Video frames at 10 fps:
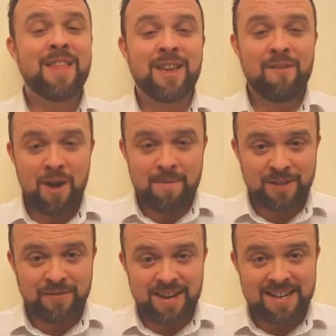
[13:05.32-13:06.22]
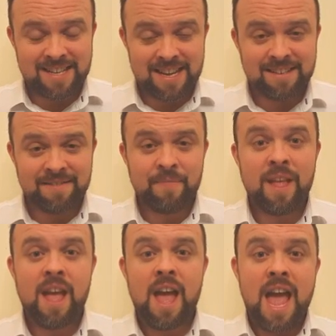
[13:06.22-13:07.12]
Thank you very much for listening.
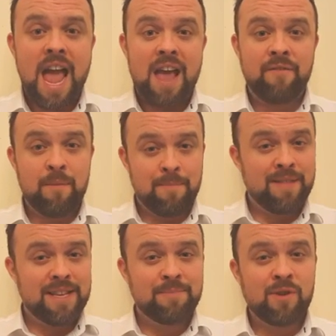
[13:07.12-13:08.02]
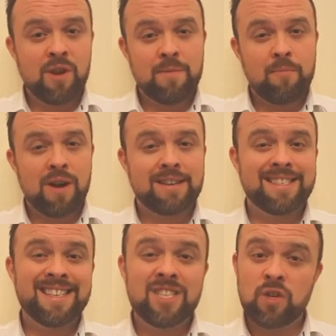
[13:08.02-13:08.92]
If you embed these procurement
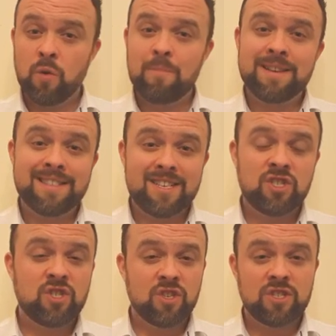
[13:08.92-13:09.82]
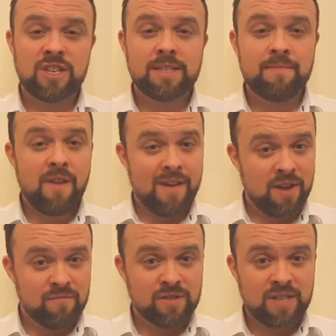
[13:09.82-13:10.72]
practices into your business, you should see some
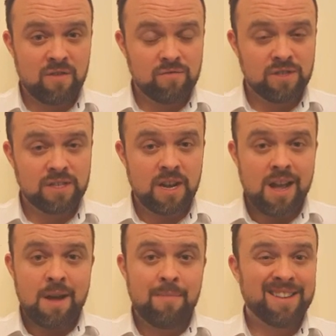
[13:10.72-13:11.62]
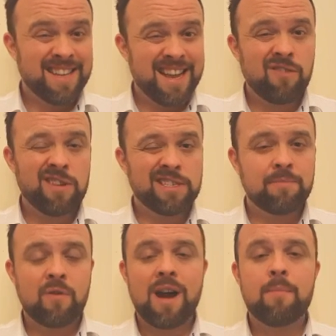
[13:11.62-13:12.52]
very good results, plus an increase
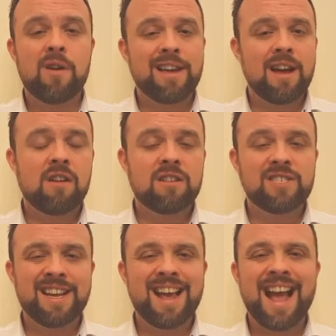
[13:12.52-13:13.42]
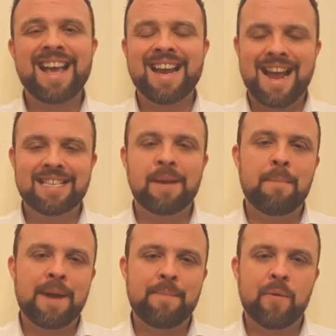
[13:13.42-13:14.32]
in morale by encouraging and
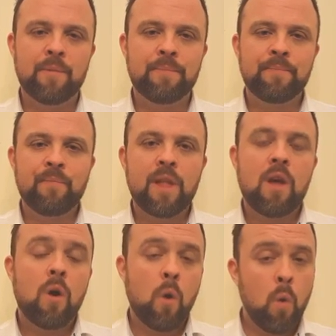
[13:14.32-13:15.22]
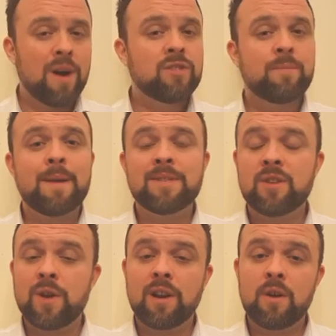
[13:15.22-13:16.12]
connecting people. Always remember
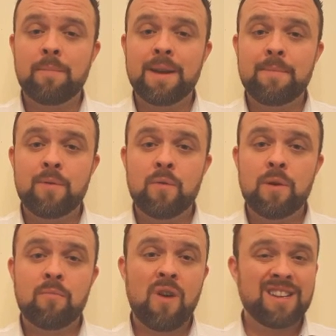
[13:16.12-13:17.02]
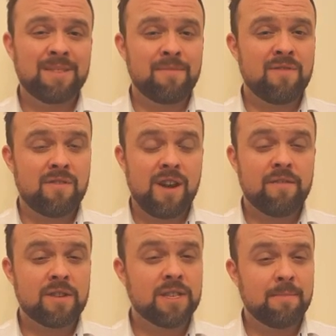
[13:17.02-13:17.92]
to include people, praise them for their
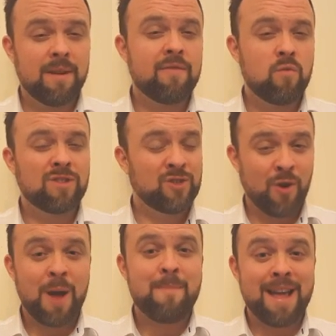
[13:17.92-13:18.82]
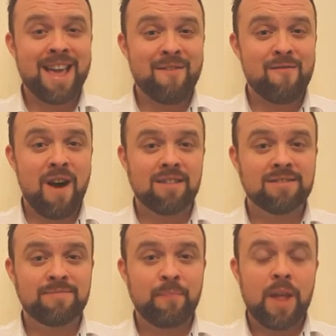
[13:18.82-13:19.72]
efforts, and above all, try and make it
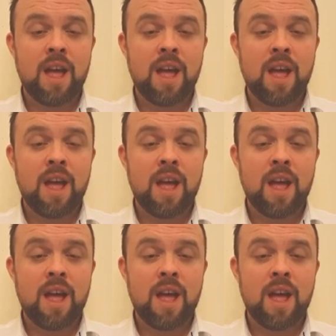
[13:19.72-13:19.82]
fun.